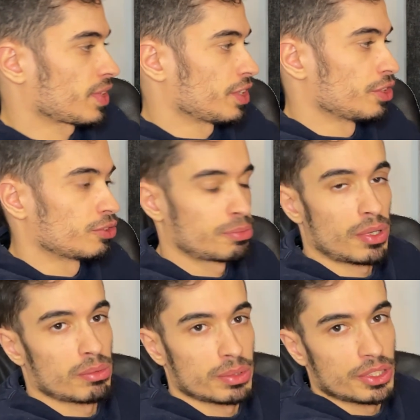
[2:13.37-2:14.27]
You've
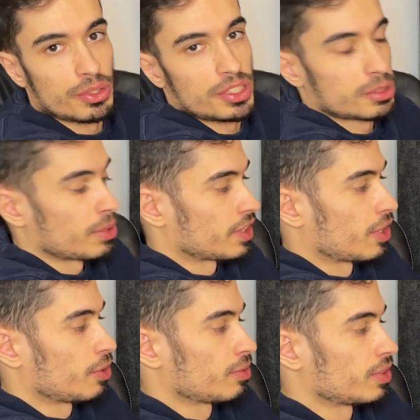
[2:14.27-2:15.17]
probably noticed by
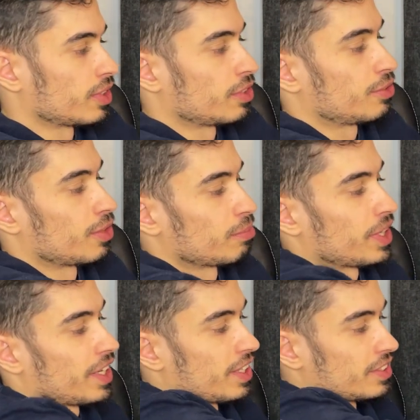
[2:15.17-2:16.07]
now from
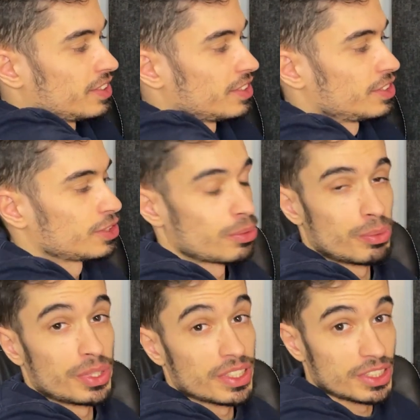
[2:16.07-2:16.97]
my hands, this is a
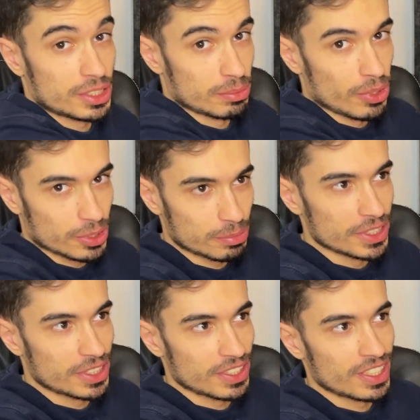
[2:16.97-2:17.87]
really small
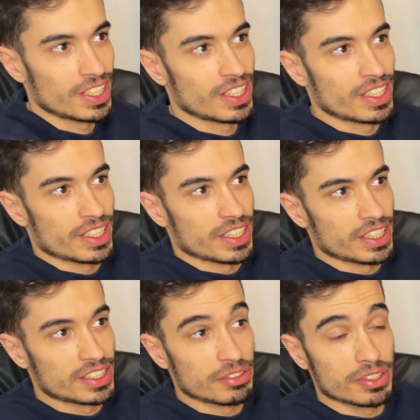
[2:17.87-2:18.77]
speaker.
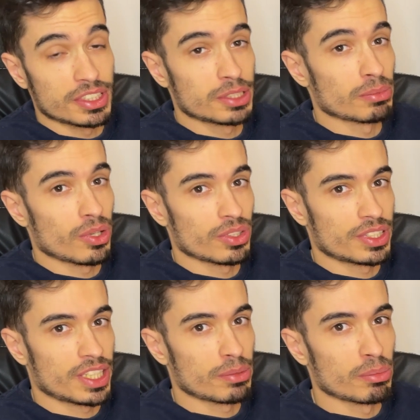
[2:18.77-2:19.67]
It's even
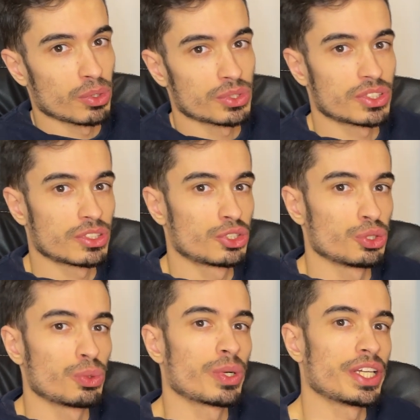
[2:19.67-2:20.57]
smaller than most
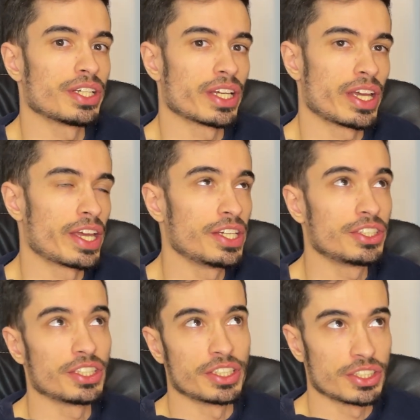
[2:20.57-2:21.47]
two-way
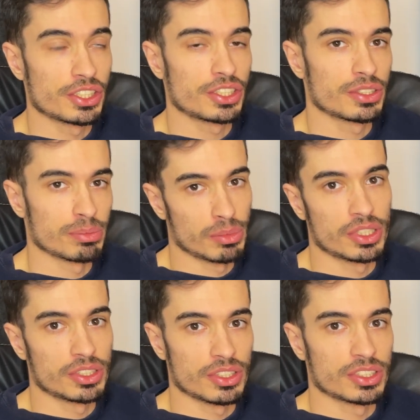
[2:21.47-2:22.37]
8-inch
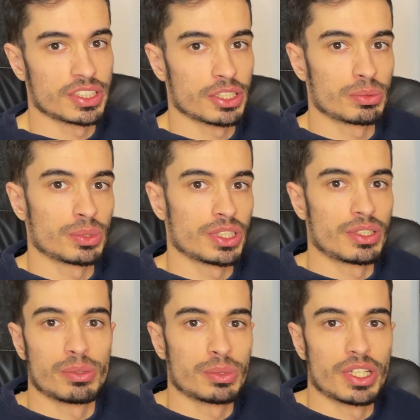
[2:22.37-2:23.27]
monitors that we
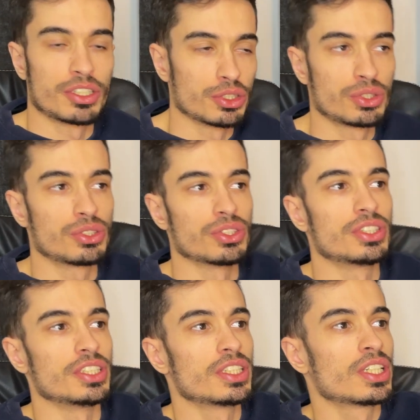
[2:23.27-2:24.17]
are used to
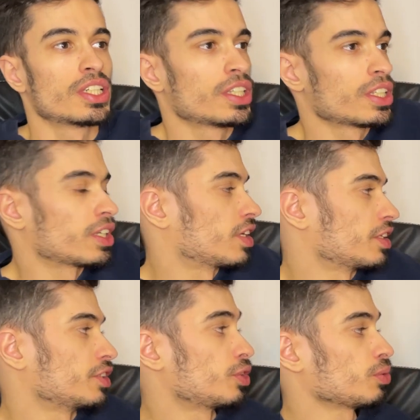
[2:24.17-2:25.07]
see.
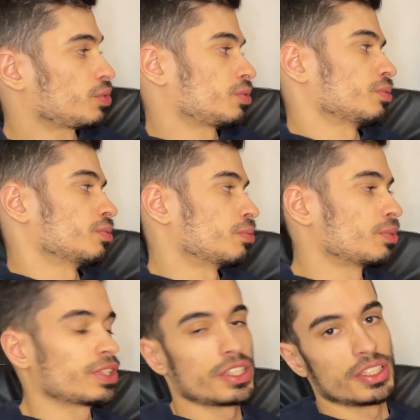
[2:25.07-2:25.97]
It goes
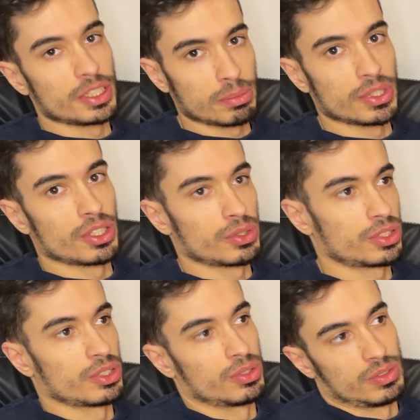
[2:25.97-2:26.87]
really deep though,
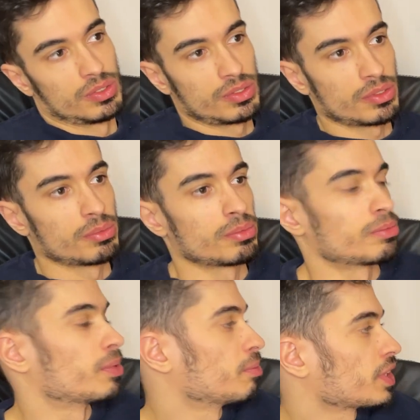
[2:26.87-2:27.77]
so
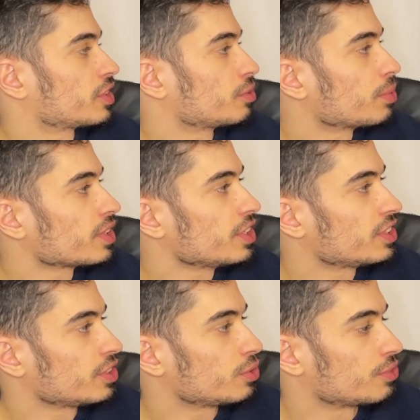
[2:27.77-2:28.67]
but it's really
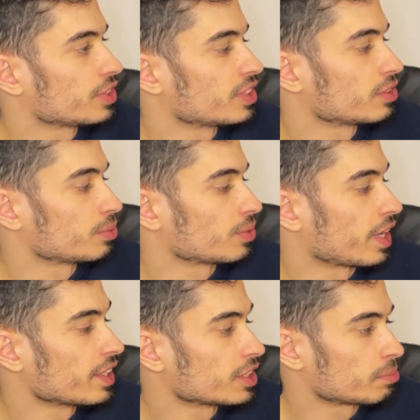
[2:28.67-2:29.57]
easy to fit into
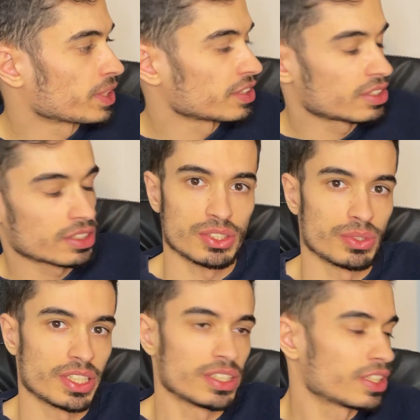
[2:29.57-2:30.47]
any space.
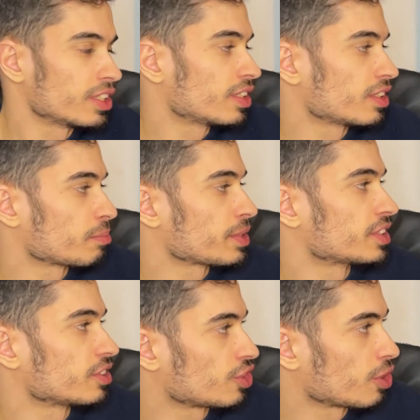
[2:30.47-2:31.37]
So they did an
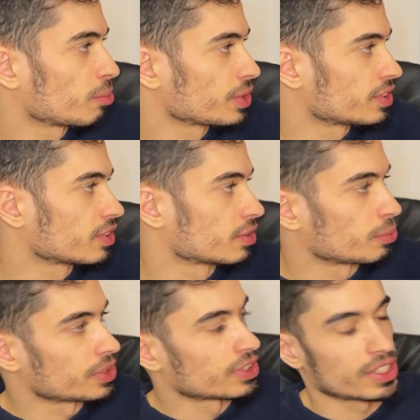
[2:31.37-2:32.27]
amazing job with
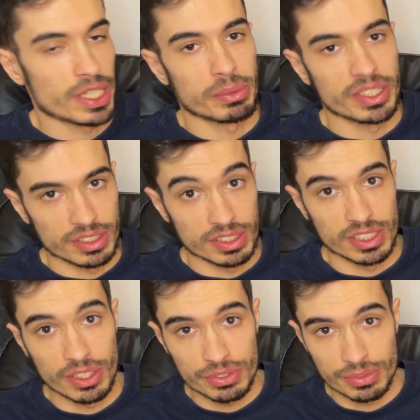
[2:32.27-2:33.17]
the cabinet itself.